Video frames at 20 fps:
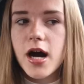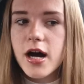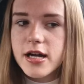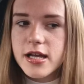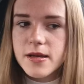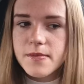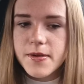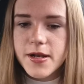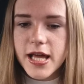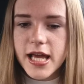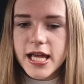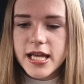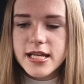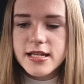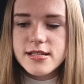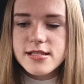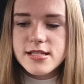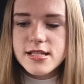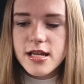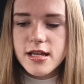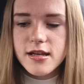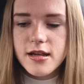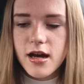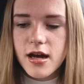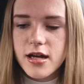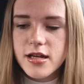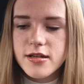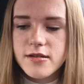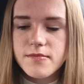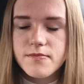Marketplace and
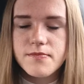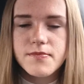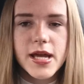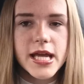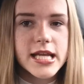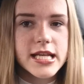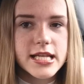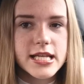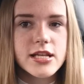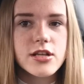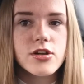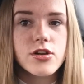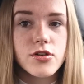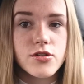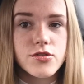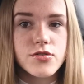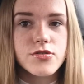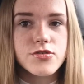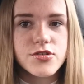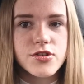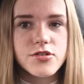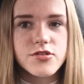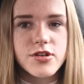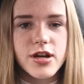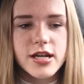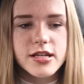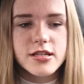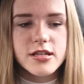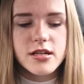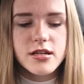I mainly look on
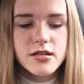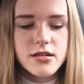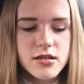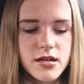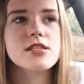Autotrader.